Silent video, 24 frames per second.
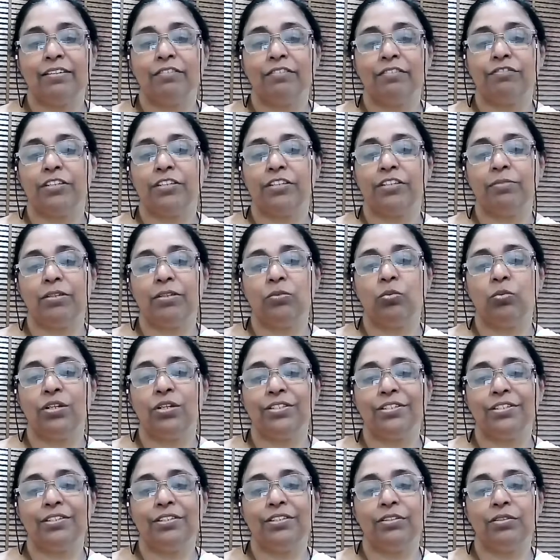from the
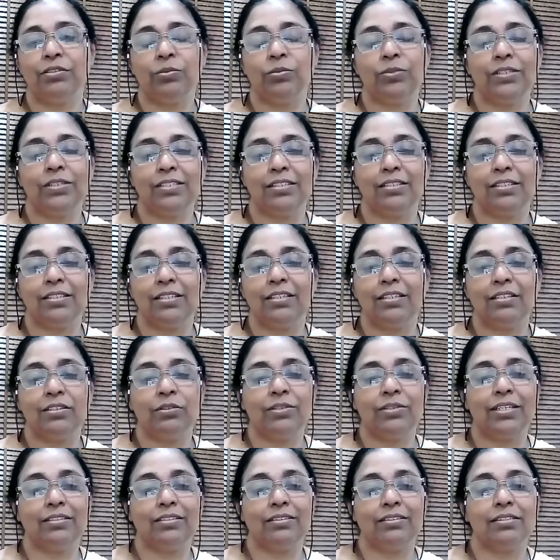Wharton University,
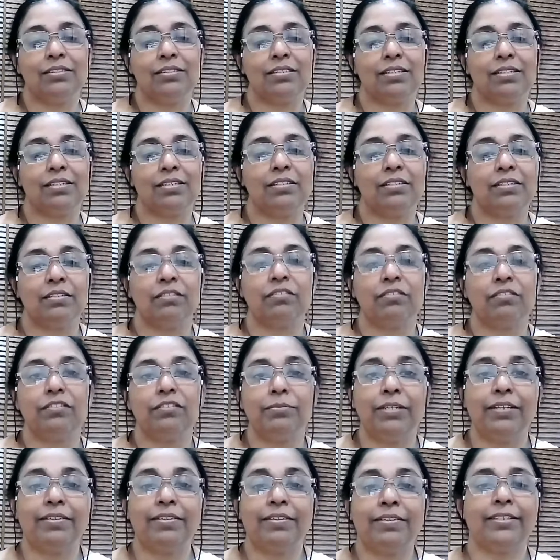United States of
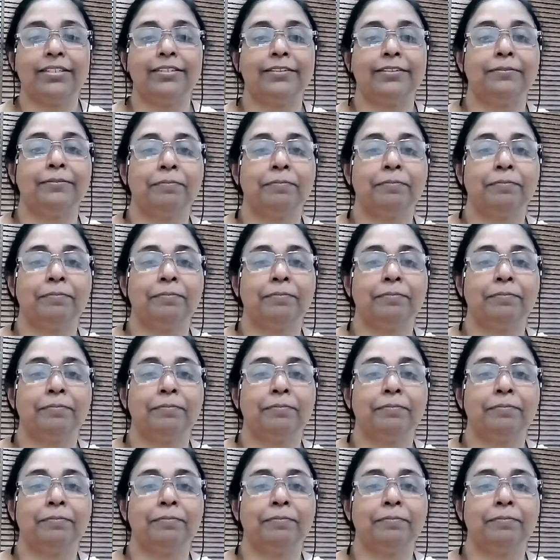America.